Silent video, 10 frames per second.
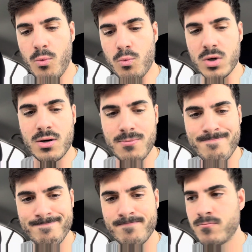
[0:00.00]
We're,
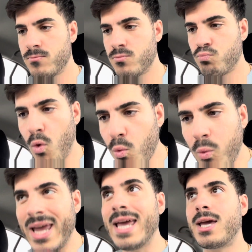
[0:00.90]
we're
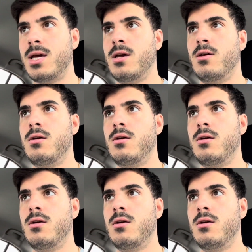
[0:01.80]
weak